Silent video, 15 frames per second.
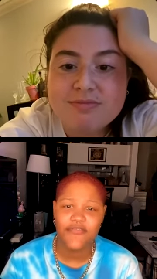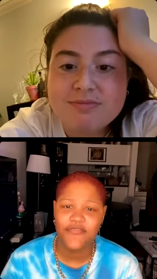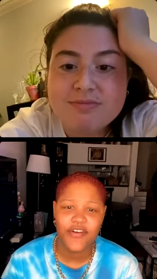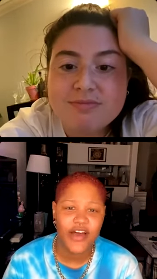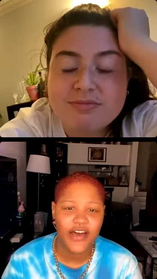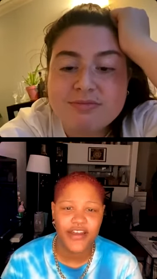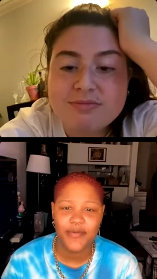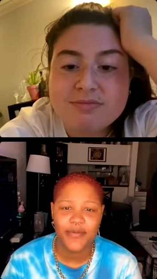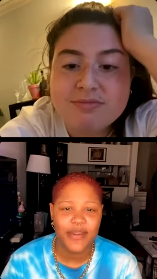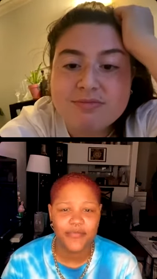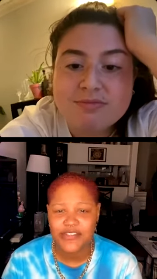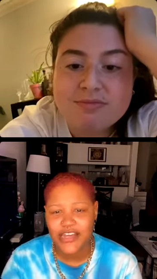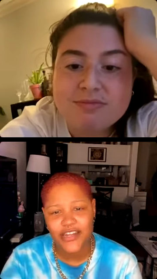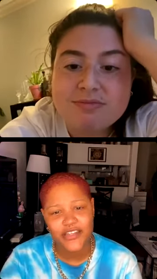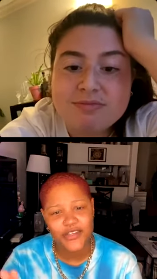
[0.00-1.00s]
Speaker 1: fun. I mean, I'm
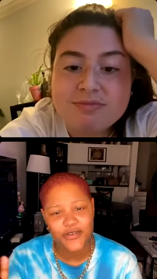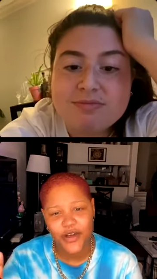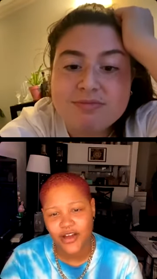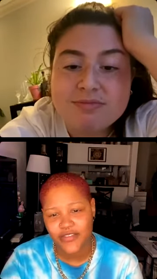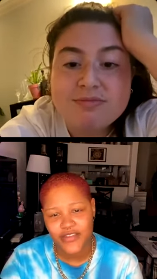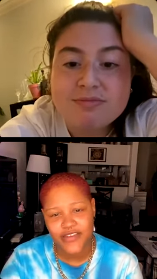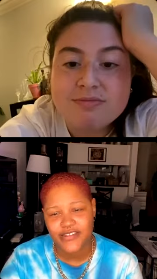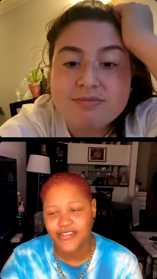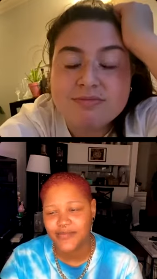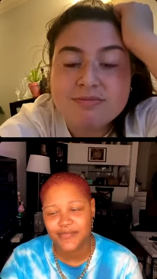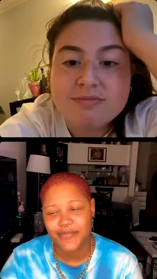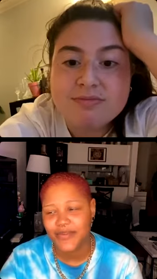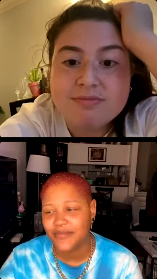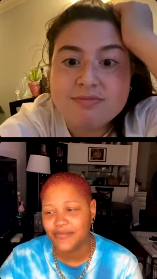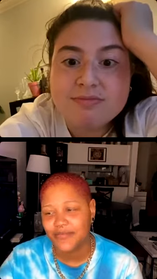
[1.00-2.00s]
telling you all this.
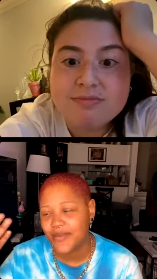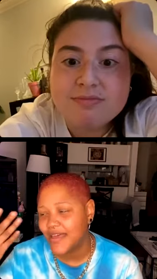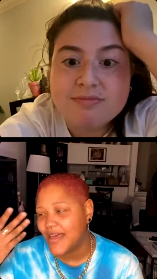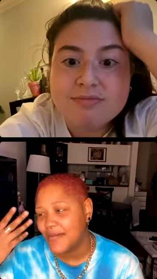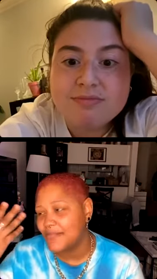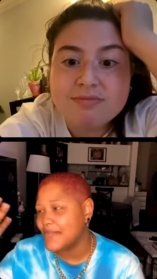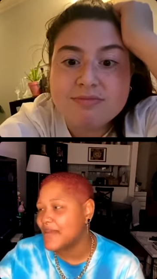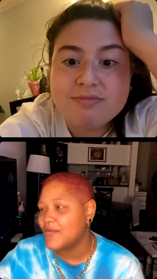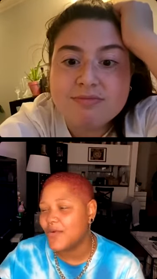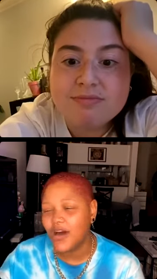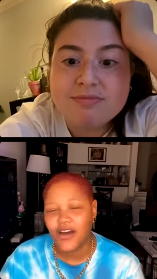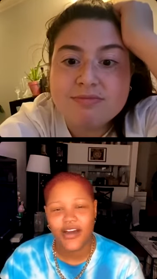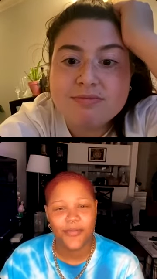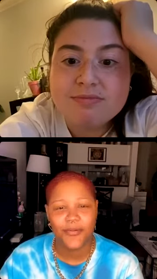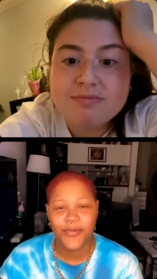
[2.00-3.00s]
Meanwhile, a
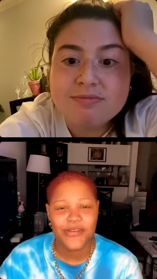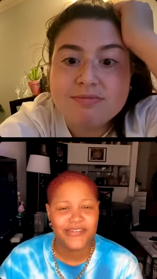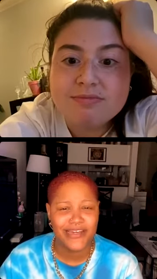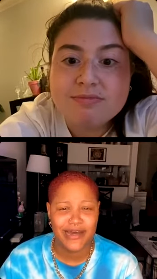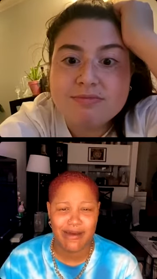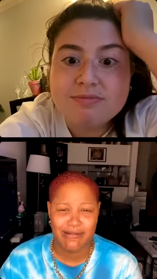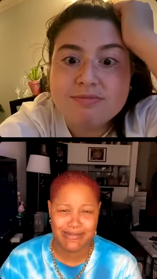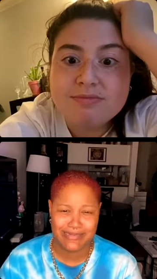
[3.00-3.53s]
couple weeks ago, I was